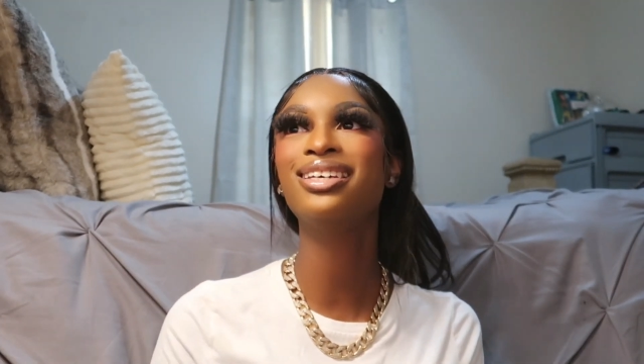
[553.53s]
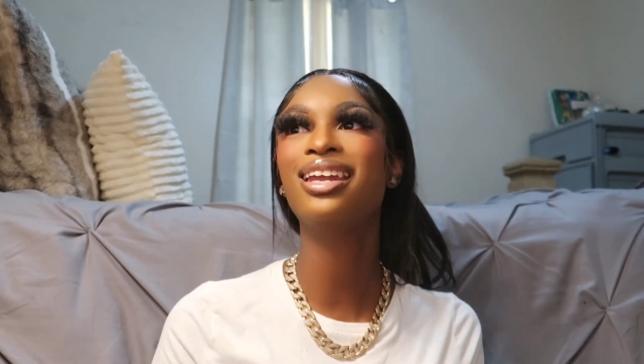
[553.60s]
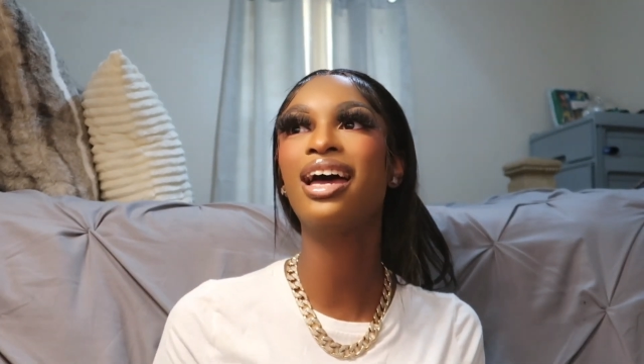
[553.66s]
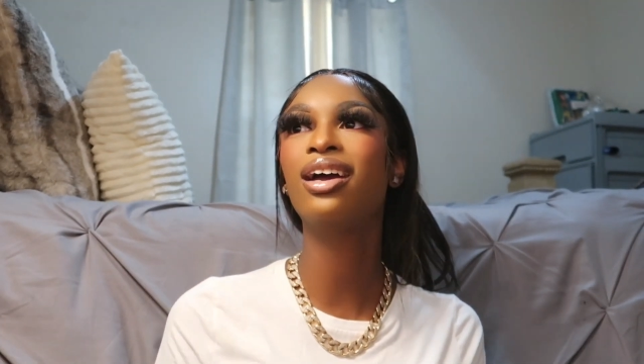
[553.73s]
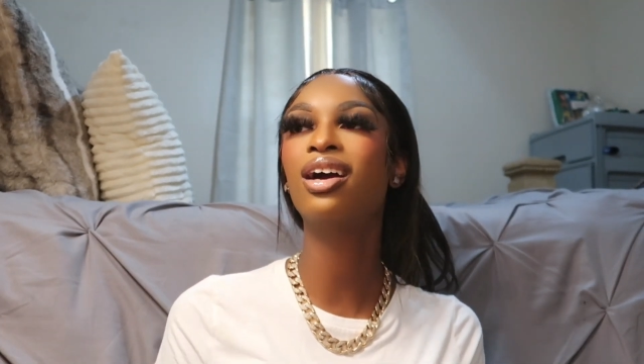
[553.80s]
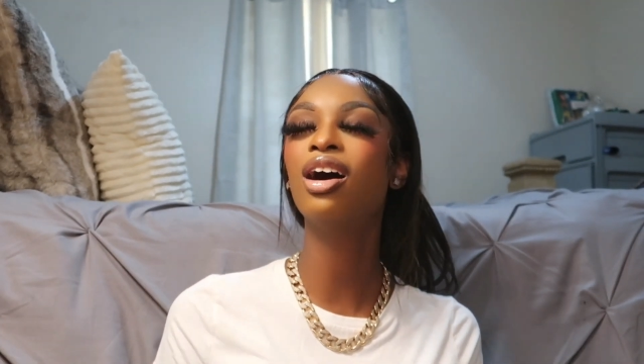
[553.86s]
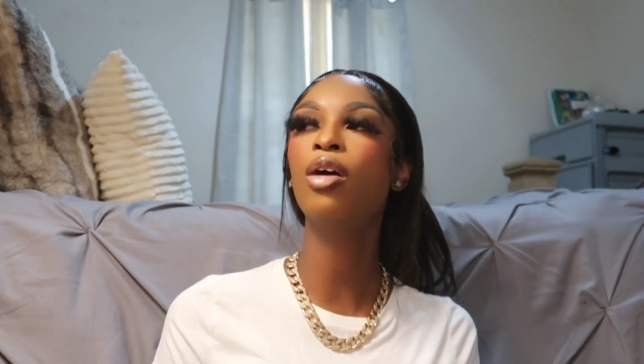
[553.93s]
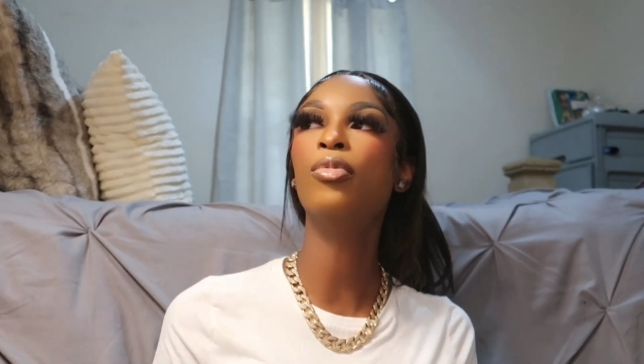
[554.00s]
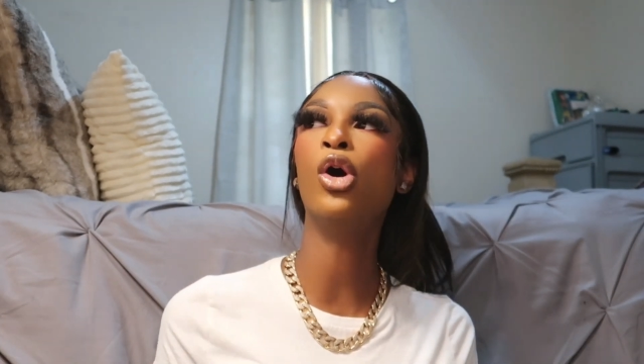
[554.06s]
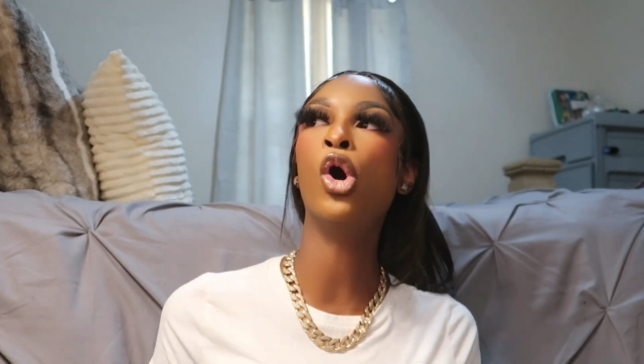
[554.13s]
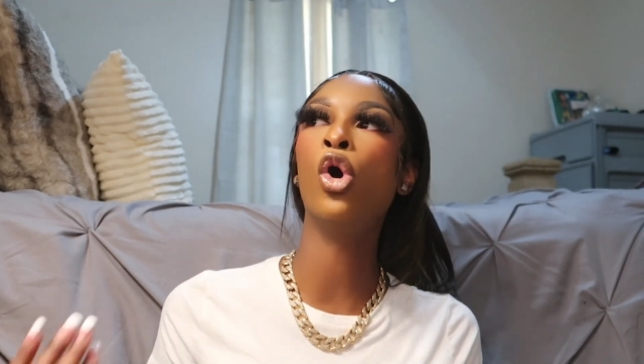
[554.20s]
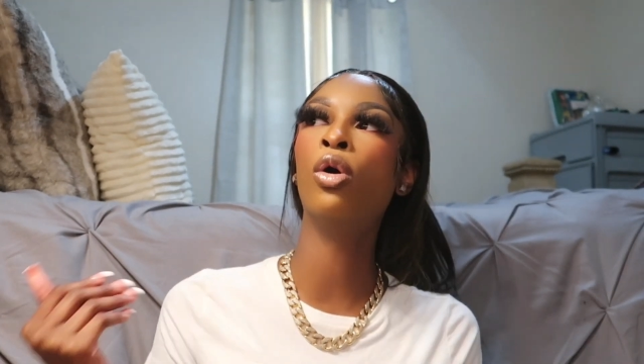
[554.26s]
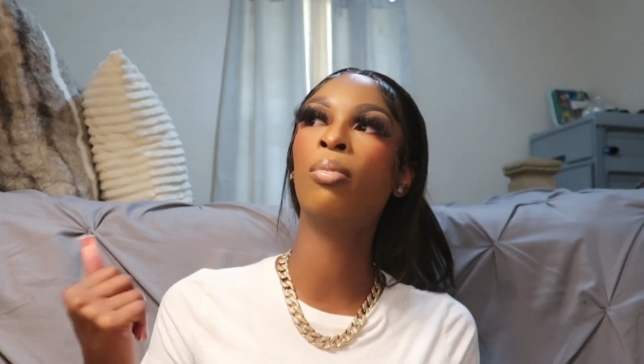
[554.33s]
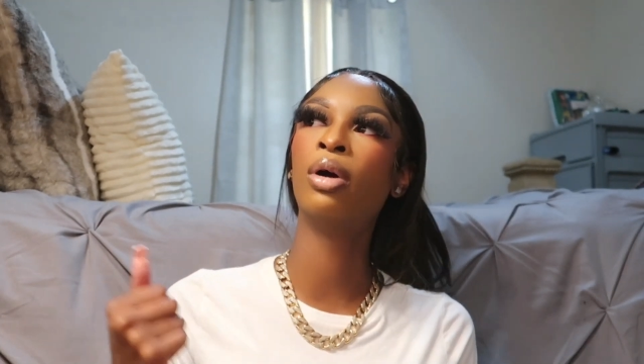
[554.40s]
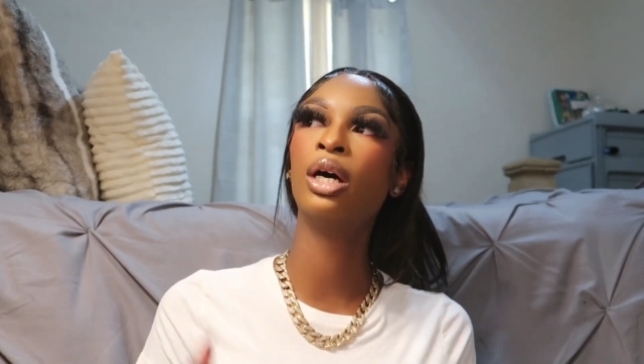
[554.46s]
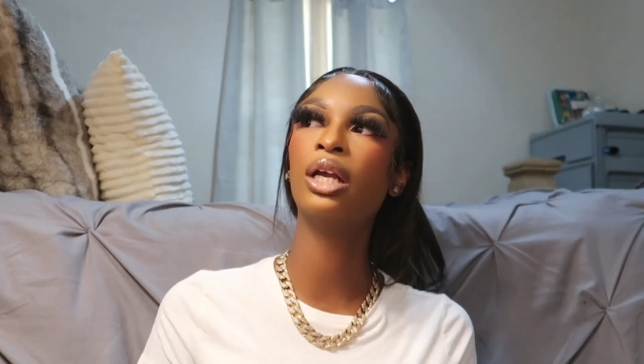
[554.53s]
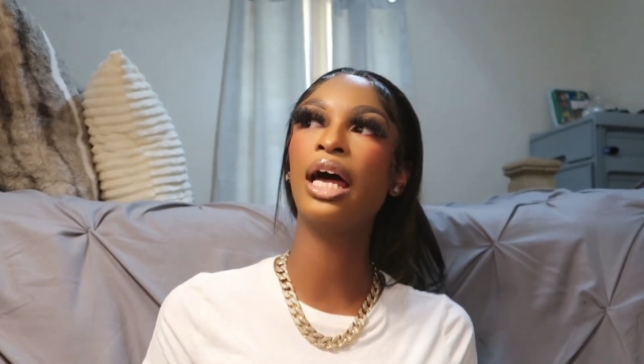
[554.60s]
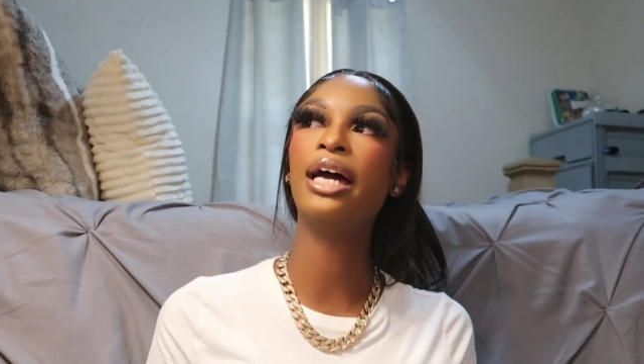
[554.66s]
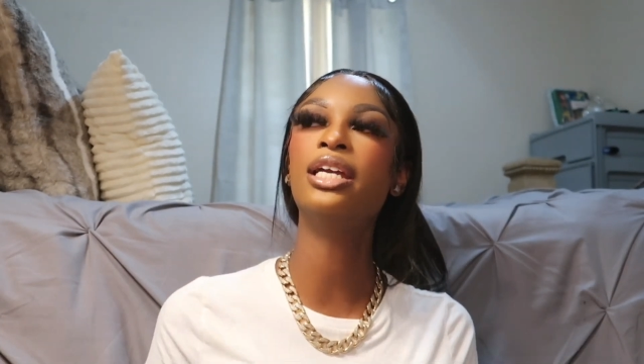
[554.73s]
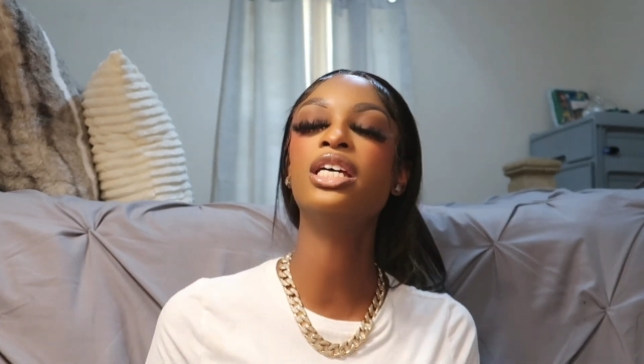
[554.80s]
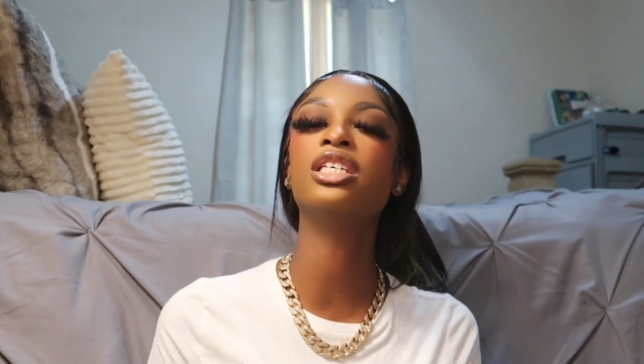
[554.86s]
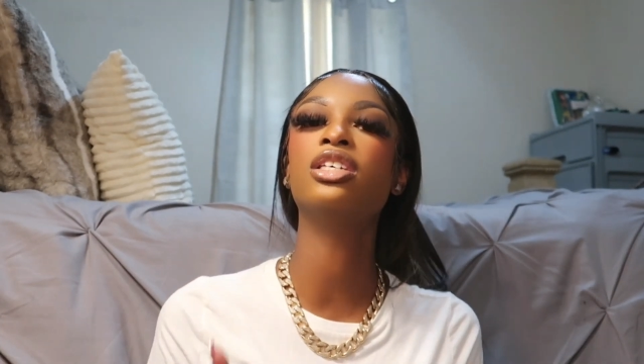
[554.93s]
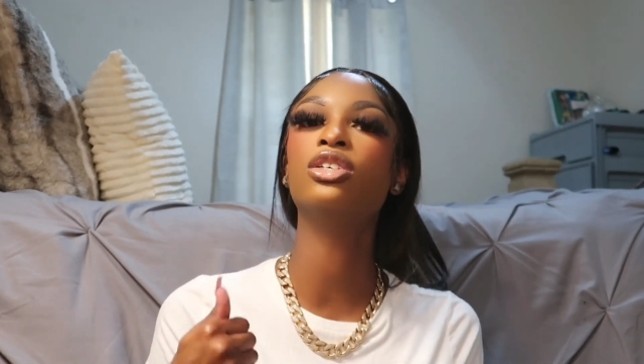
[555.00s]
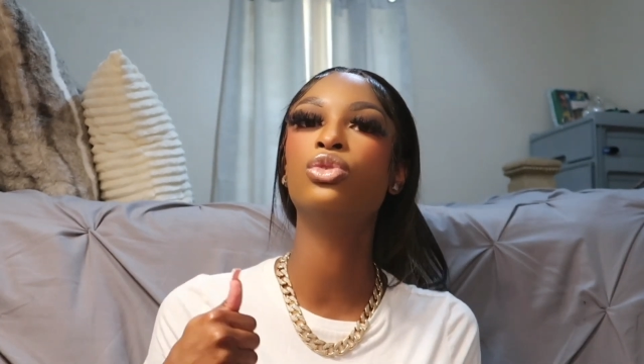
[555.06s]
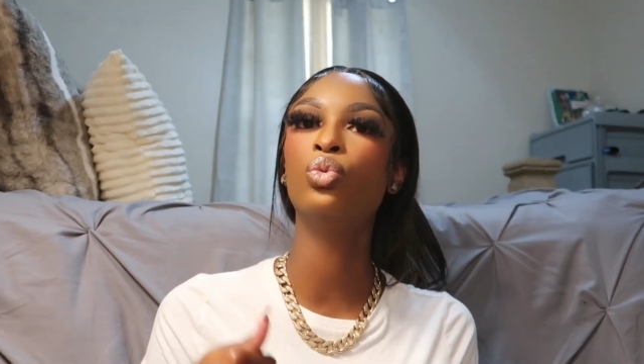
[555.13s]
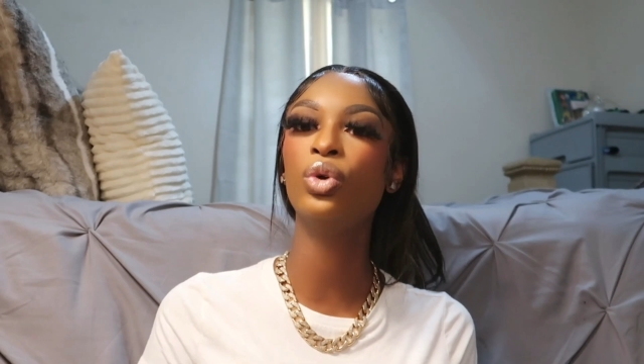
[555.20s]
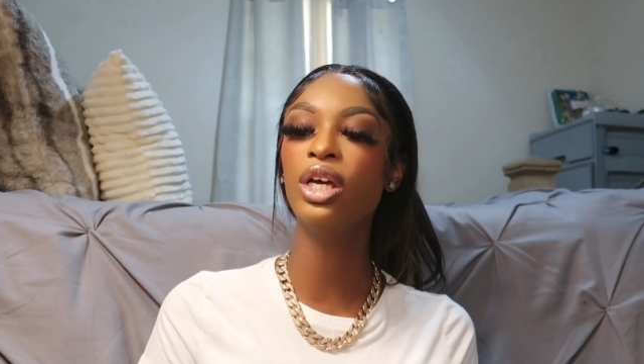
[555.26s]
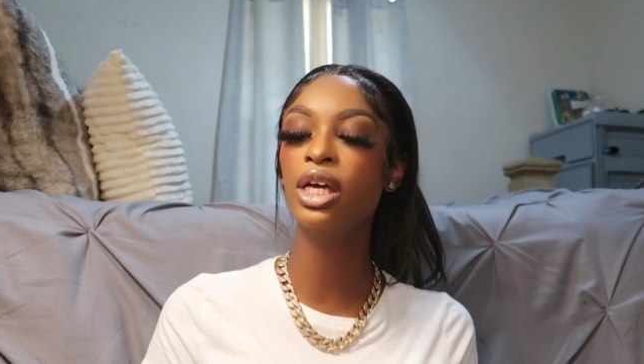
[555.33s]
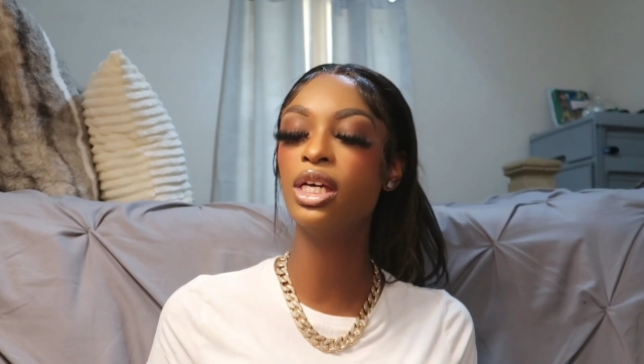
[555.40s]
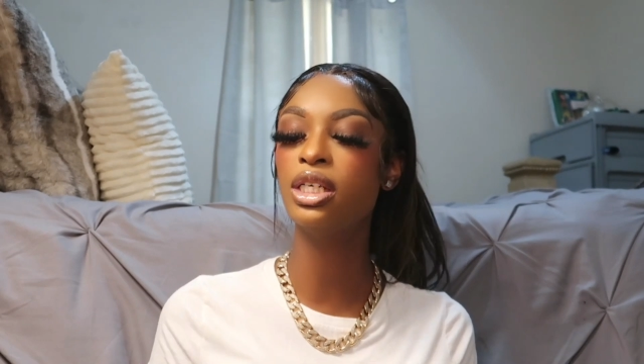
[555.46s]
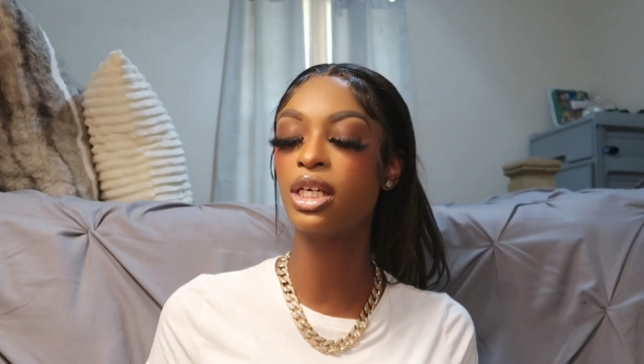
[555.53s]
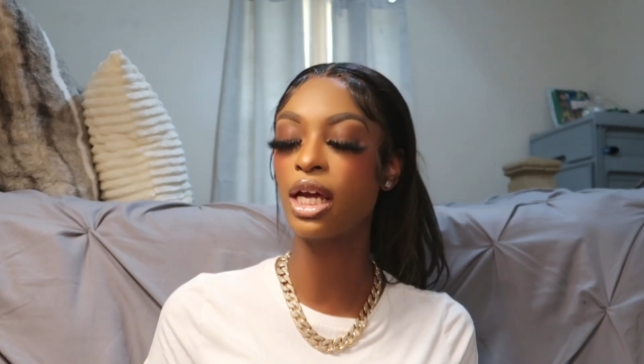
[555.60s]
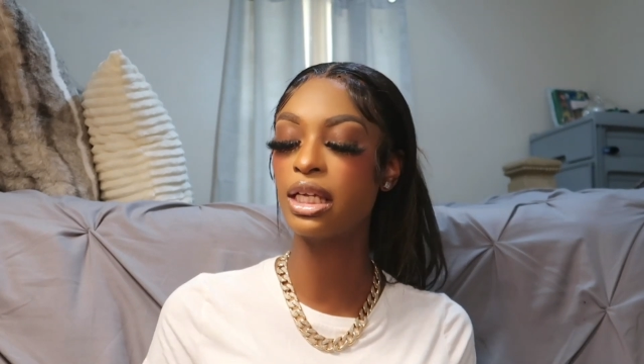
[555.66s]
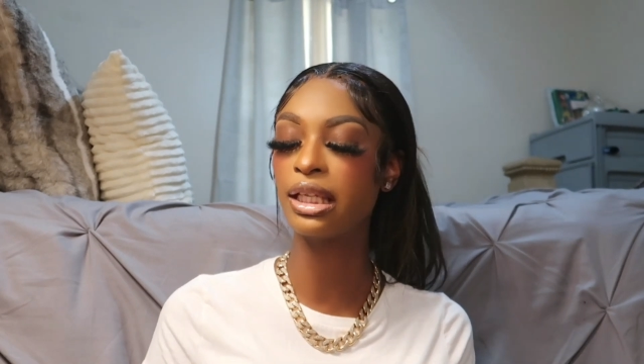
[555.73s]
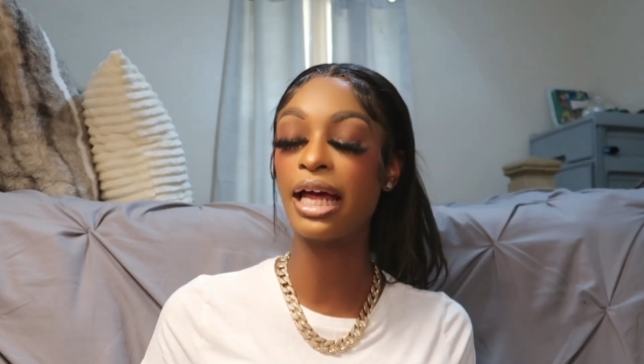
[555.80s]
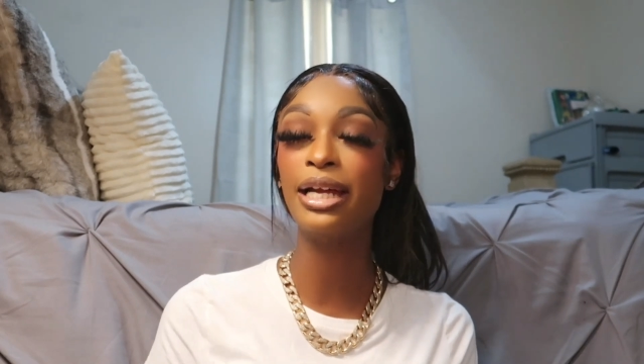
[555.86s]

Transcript: He like, come on, bro. Like, this is weed shakes.